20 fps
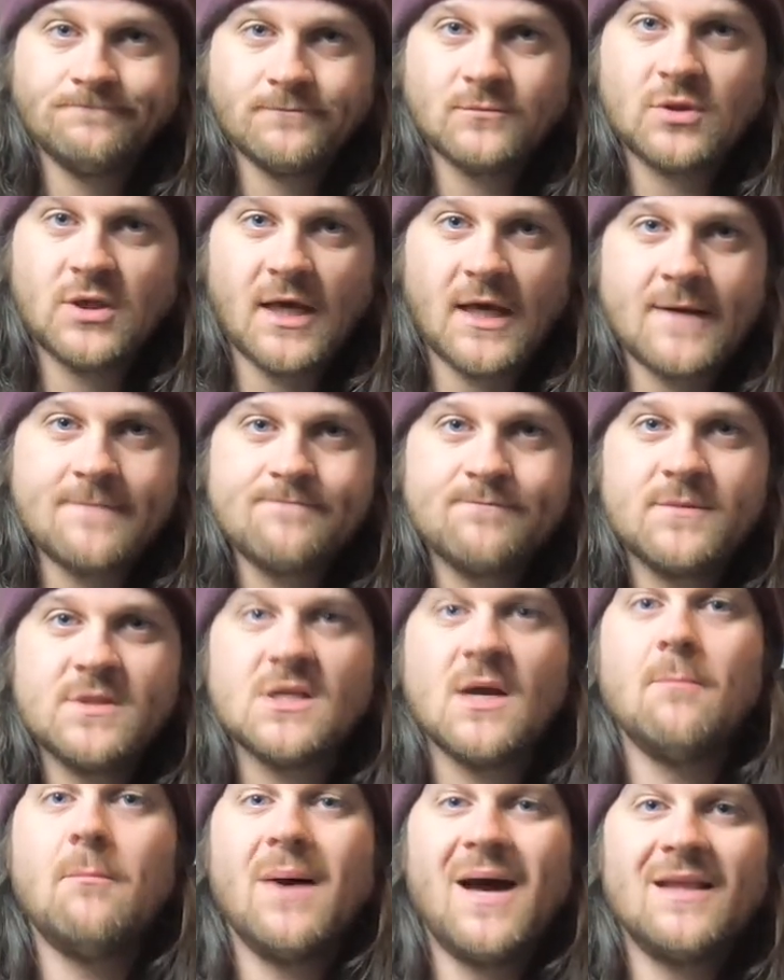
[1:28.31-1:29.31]
Okay, it's
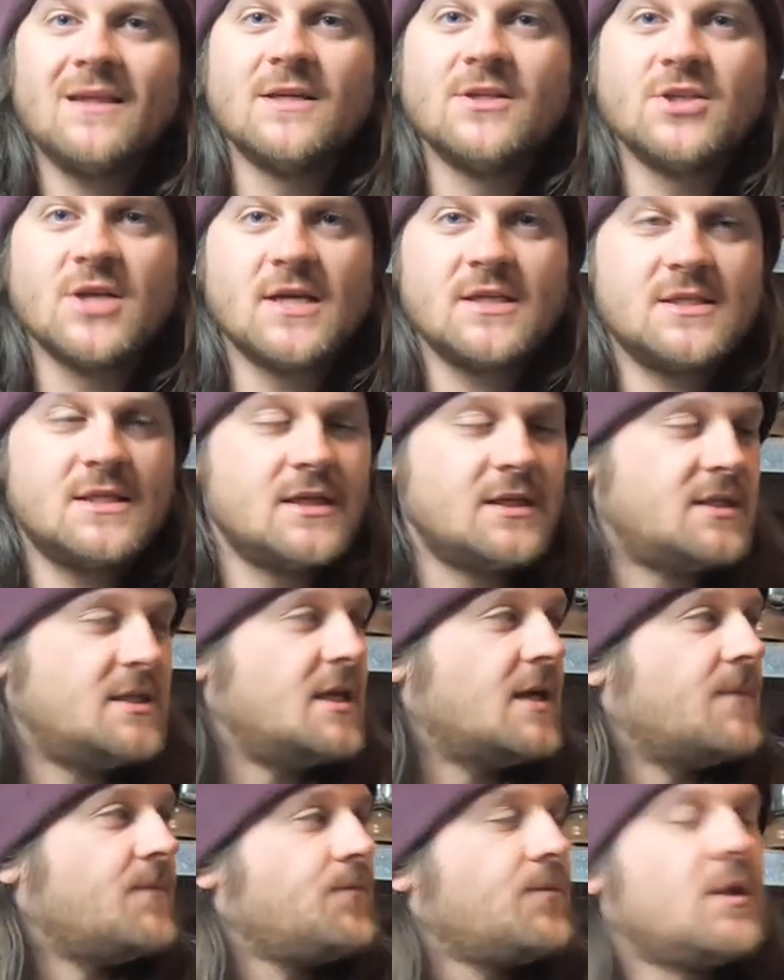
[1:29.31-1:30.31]
a bit of logistics
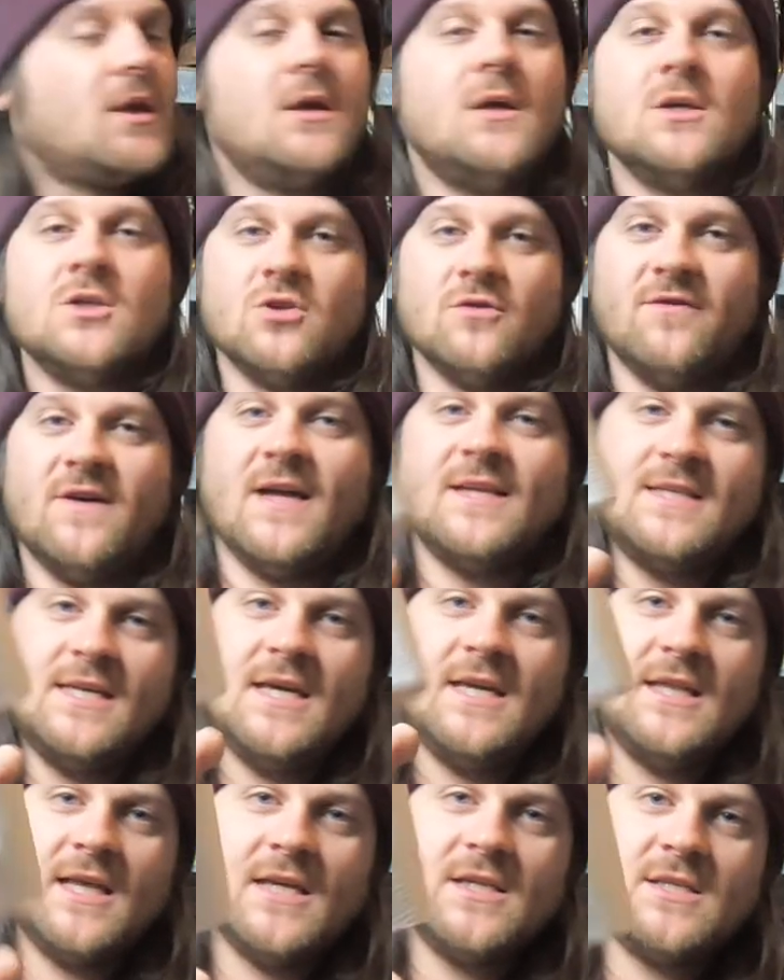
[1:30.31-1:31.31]
here. So if I
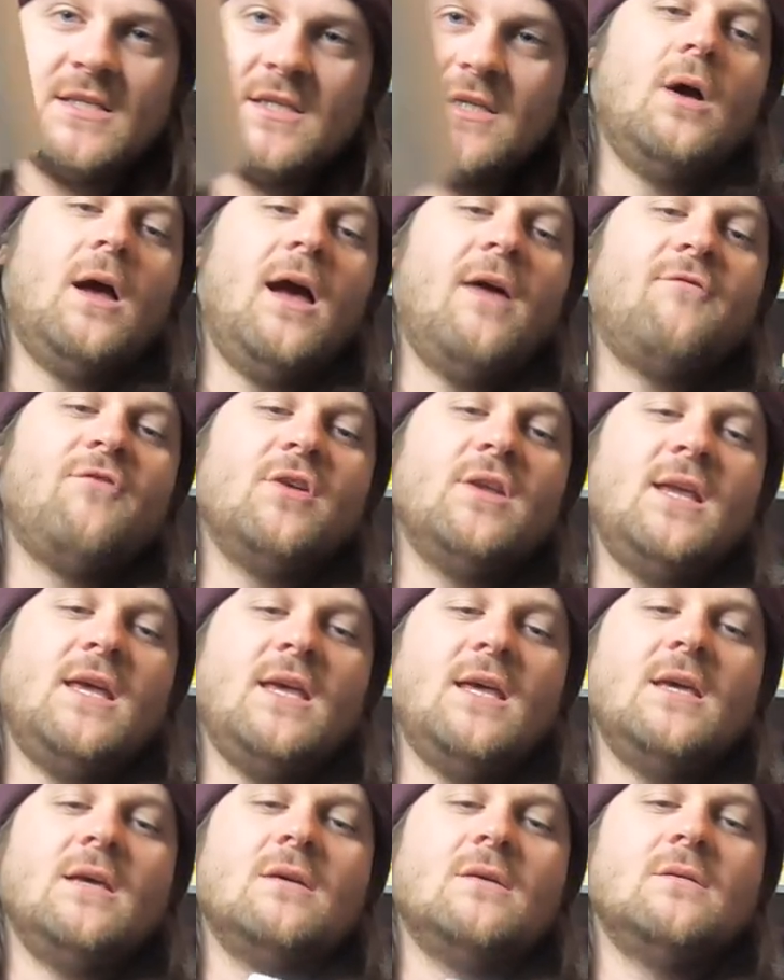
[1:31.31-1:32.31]
take this
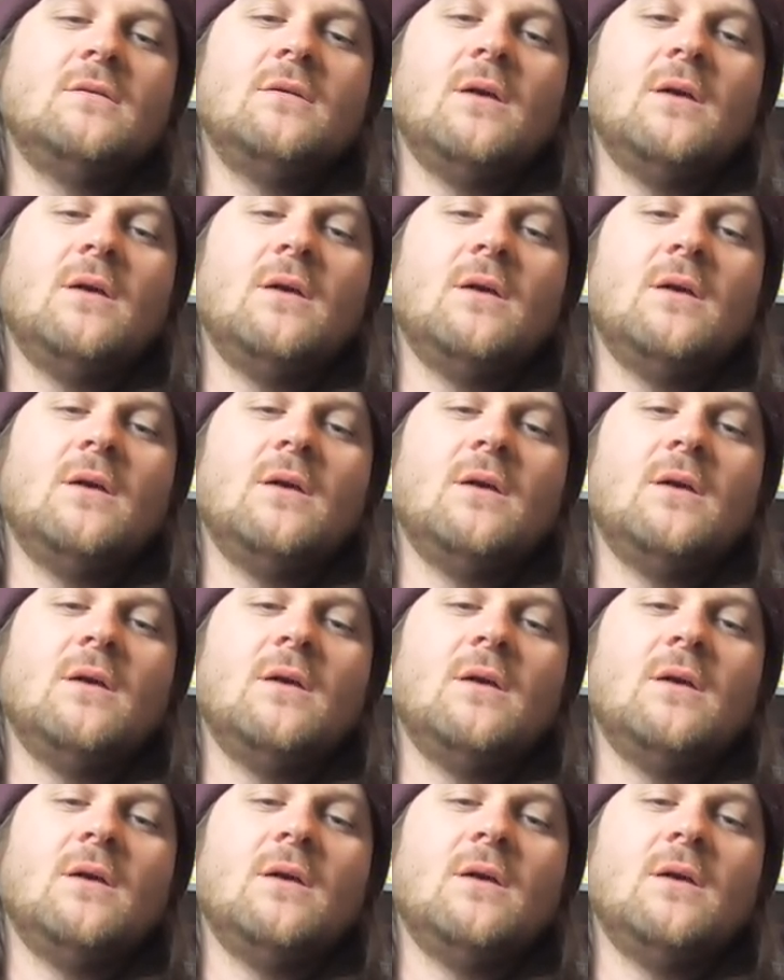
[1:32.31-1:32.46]
everyday